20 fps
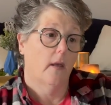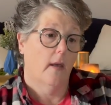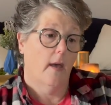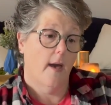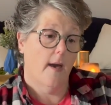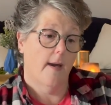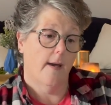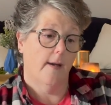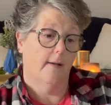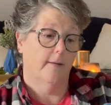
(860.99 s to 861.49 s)

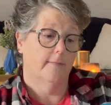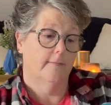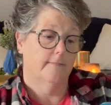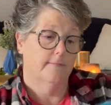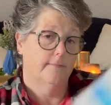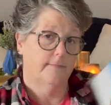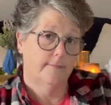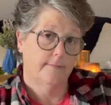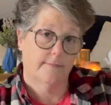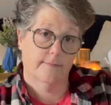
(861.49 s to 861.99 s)
Um,
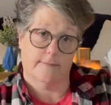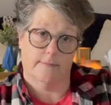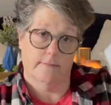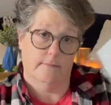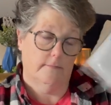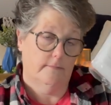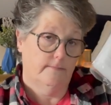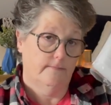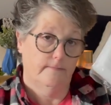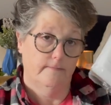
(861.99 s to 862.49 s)

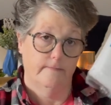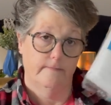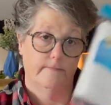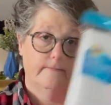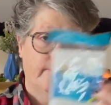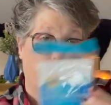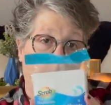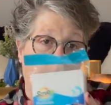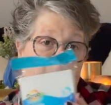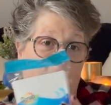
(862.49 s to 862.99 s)

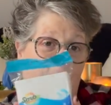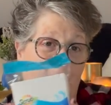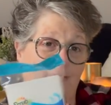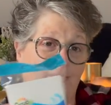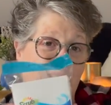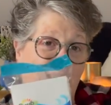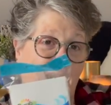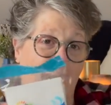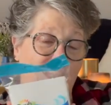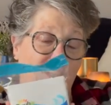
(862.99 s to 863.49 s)
but I was
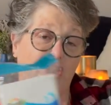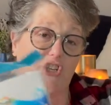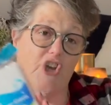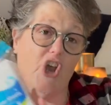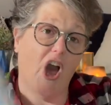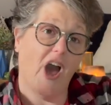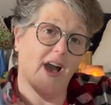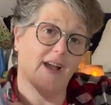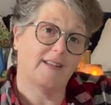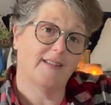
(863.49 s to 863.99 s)
kind of
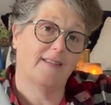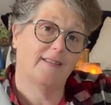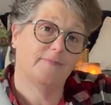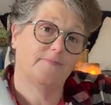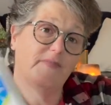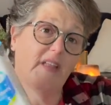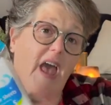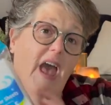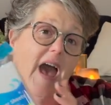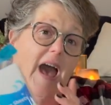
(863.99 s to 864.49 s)
shocked.
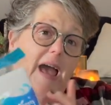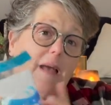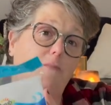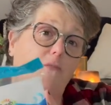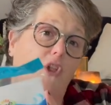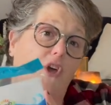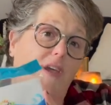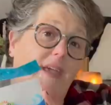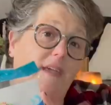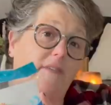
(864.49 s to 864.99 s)
I'm
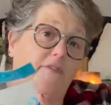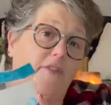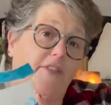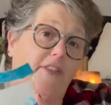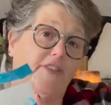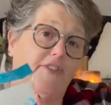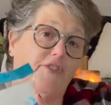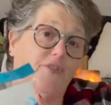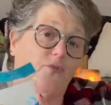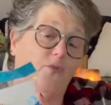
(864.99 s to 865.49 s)
looking for
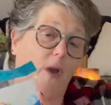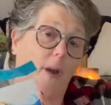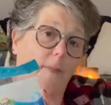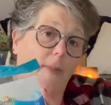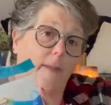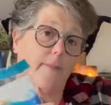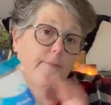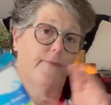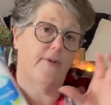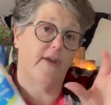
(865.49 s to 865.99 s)
the Scrub
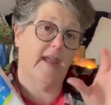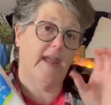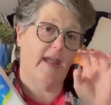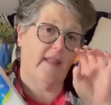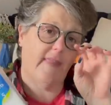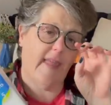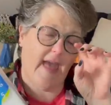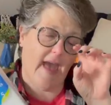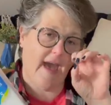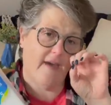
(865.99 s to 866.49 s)
It
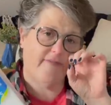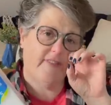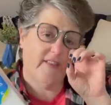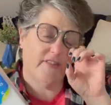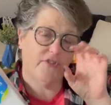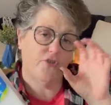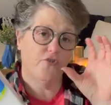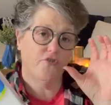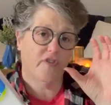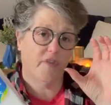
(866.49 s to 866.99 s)
brand. They have
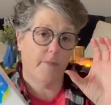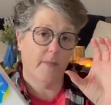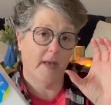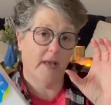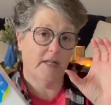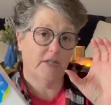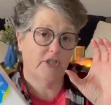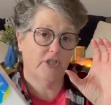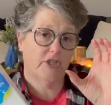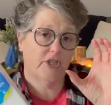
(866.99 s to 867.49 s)
this new
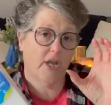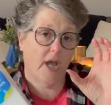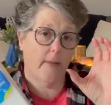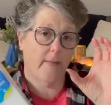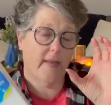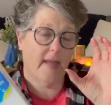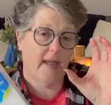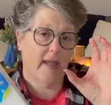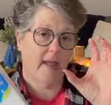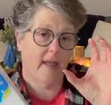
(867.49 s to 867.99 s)
sponge
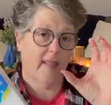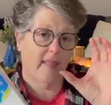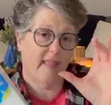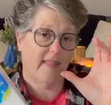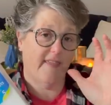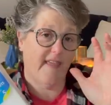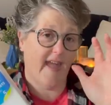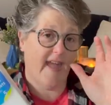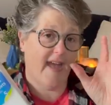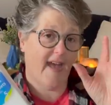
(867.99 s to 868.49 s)
coming that
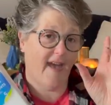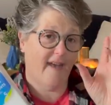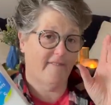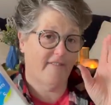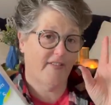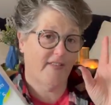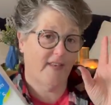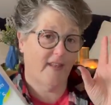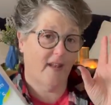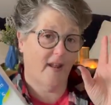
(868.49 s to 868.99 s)
they I've
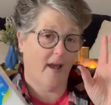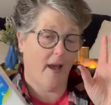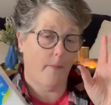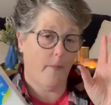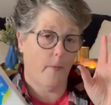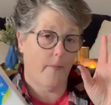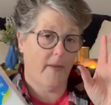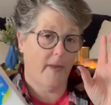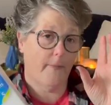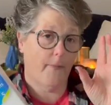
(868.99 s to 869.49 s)
seen a
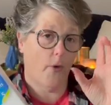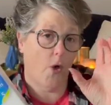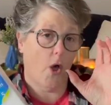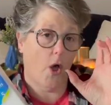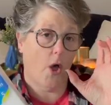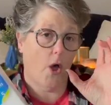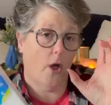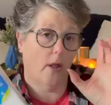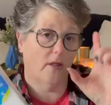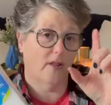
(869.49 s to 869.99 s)
couple people
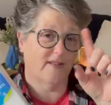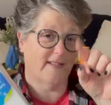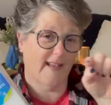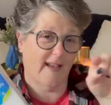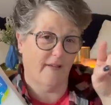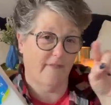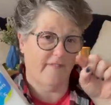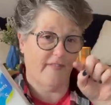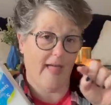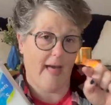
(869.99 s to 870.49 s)
haul. It looks like
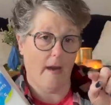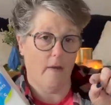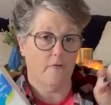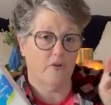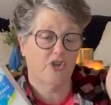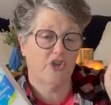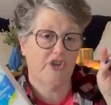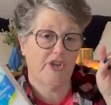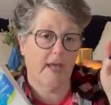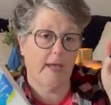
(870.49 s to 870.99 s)
a flower
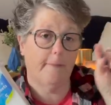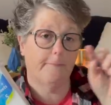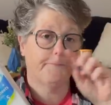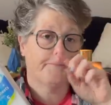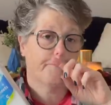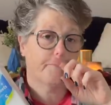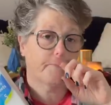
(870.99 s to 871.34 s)
shape.